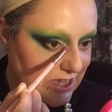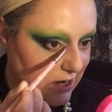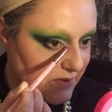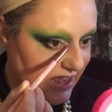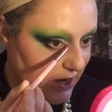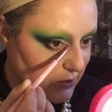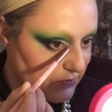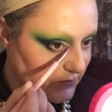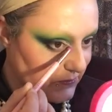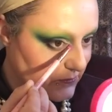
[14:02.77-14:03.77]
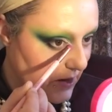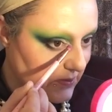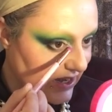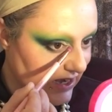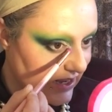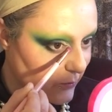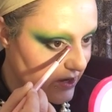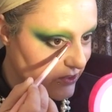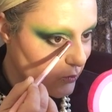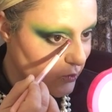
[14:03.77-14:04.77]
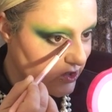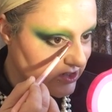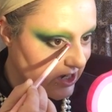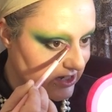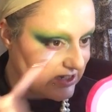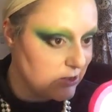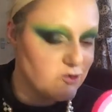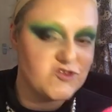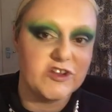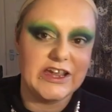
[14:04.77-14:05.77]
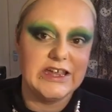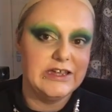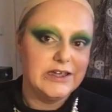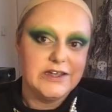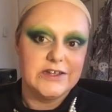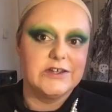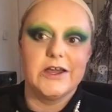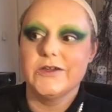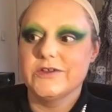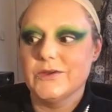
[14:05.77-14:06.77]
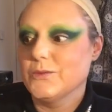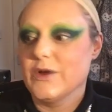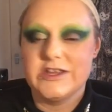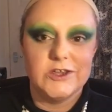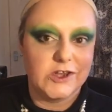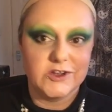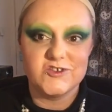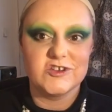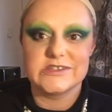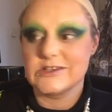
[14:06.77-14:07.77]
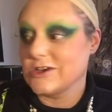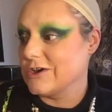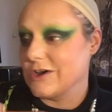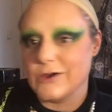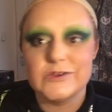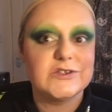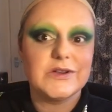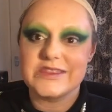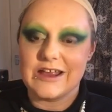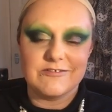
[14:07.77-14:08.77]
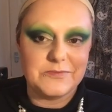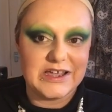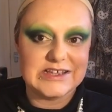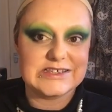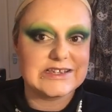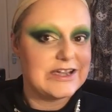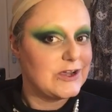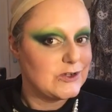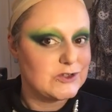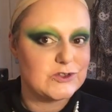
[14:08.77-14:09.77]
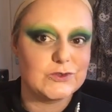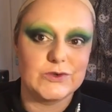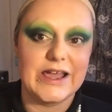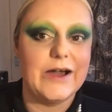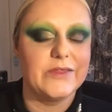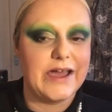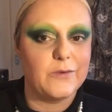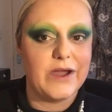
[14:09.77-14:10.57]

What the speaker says: coming out publicly with all your dirty laundry, you know, when you could just go to a therapist, sort it out that